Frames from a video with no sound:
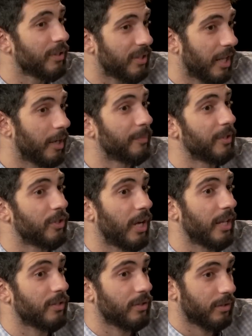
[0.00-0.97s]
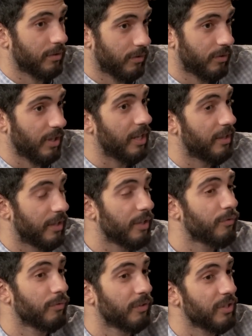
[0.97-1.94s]
really set up the Wait, Jets. So, uh,
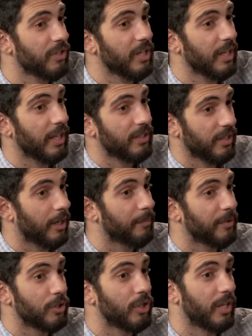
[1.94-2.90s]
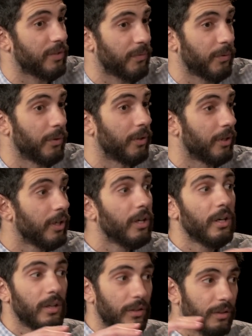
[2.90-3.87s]
this this is a year that set up the Jets for
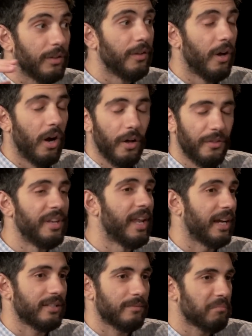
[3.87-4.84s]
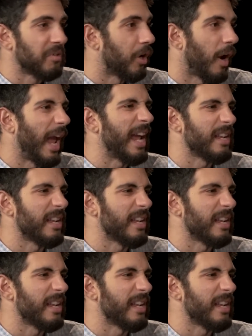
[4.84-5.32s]
uh, the next yeah. you know,